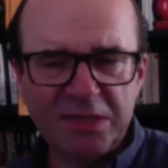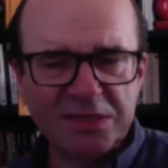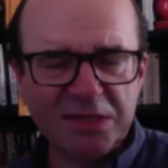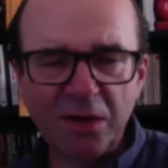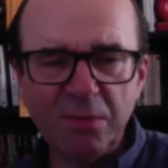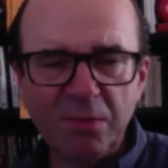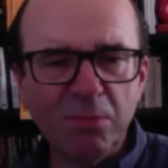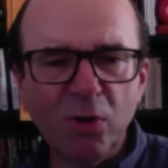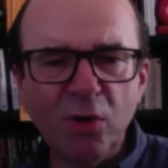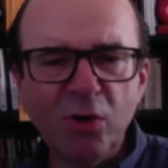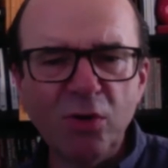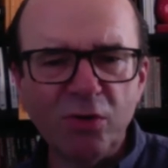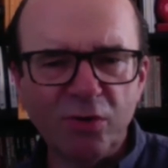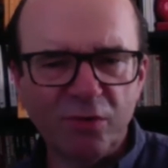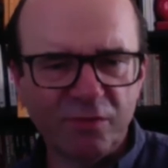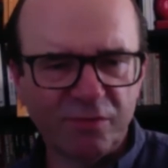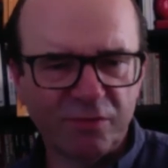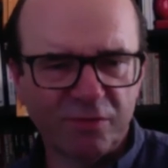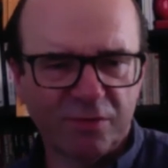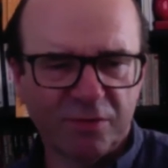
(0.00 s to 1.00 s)

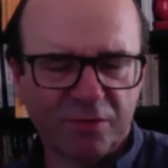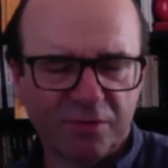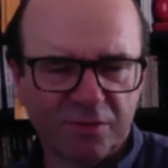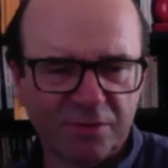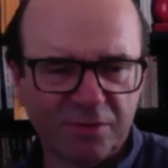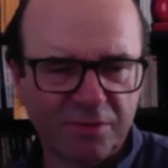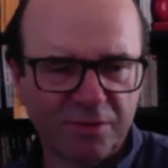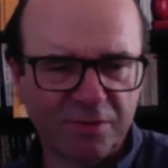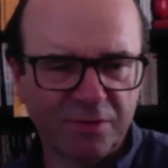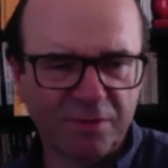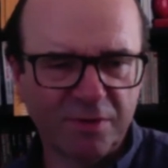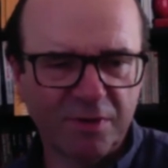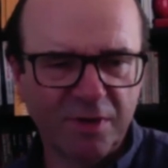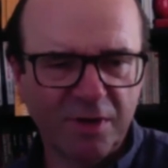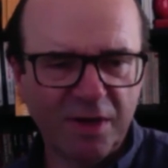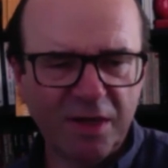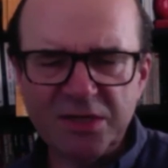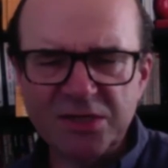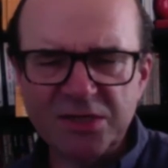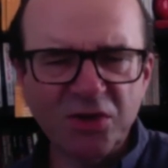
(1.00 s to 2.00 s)
move.
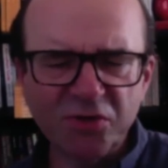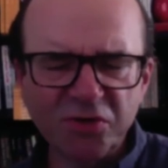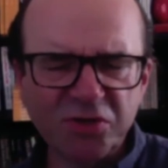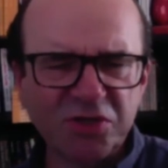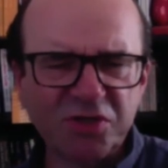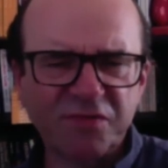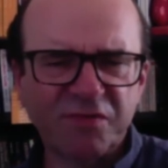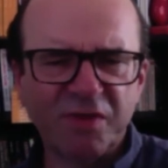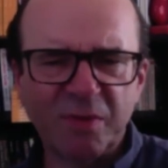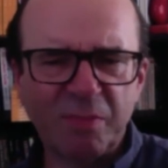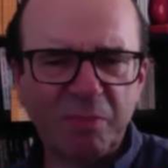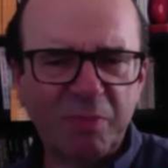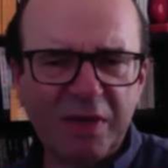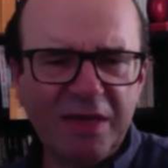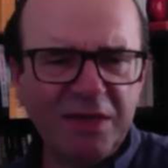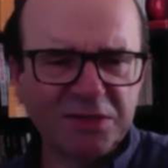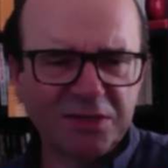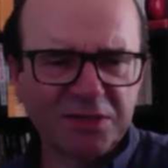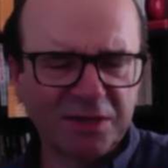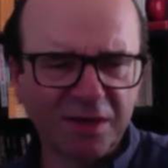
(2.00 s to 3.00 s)
And it's not just for the
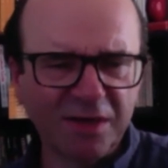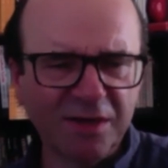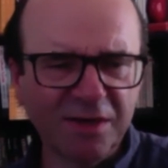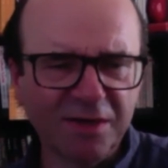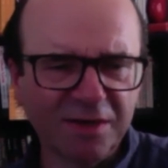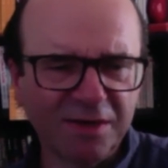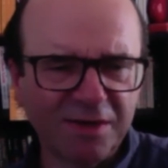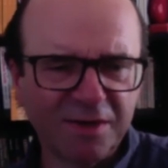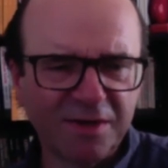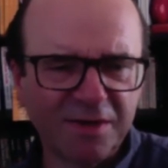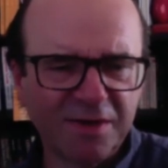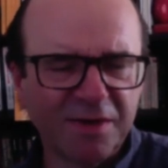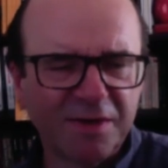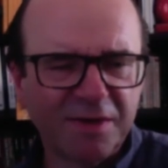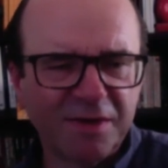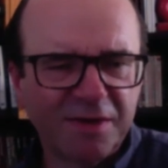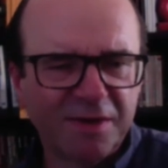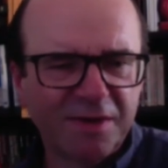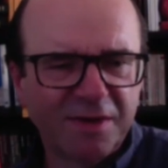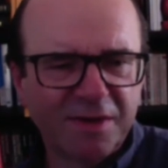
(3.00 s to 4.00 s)
pizza.
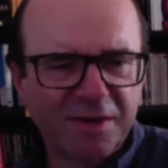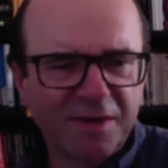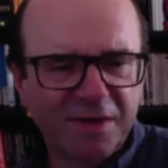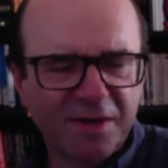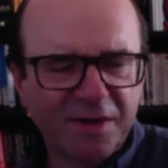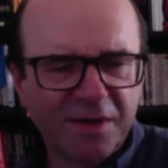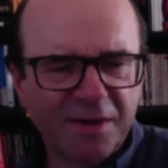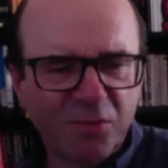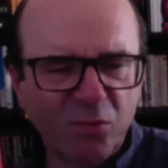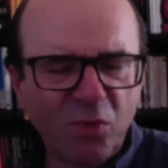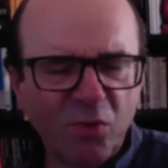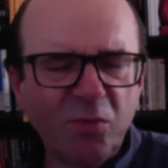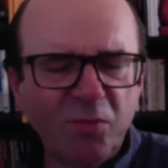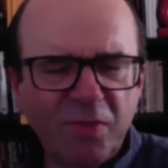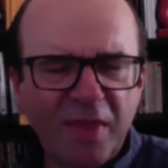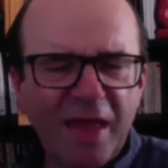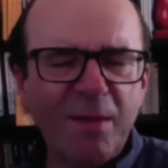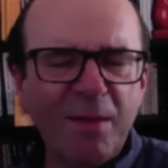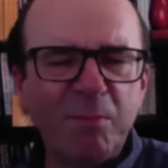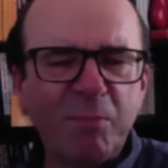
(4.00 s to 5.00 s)
Well,
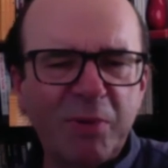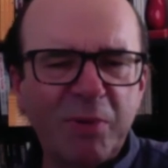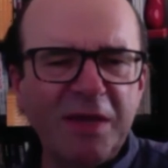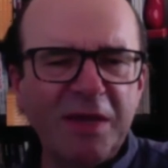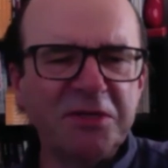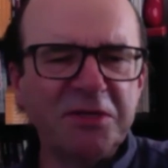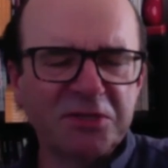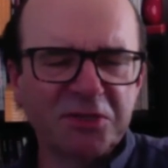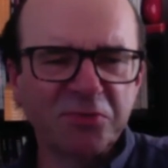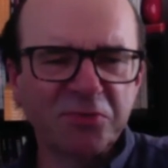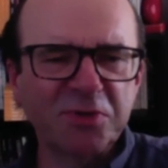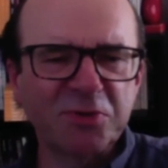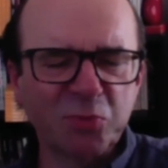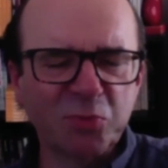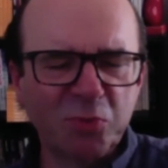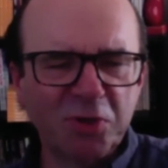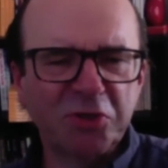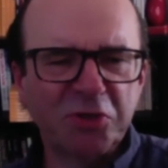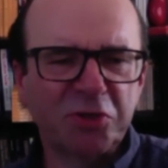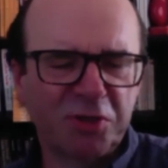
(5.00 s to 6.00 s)
that pizza is
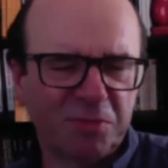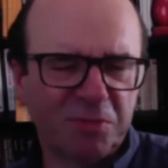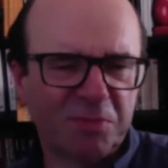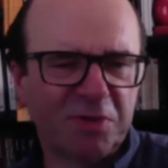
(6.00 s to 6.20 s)
worship.